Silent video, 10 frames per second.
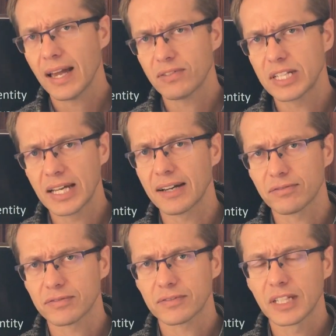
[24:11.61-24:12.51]
have
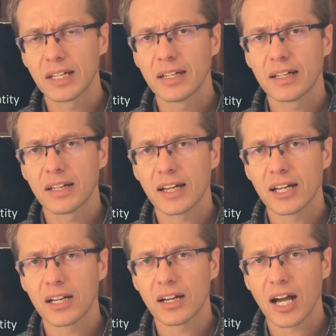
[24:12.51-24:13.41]
enough. Uh,
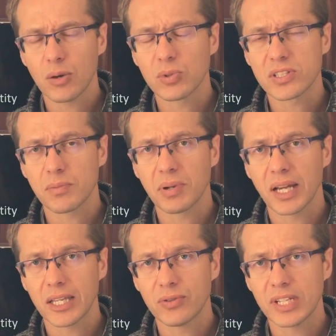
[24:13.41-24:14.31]
I will supply
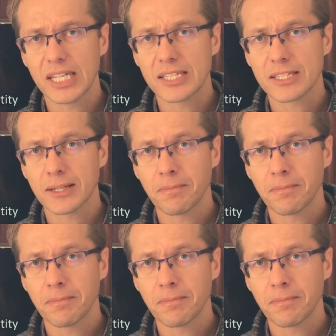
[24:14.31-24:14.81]
your needs.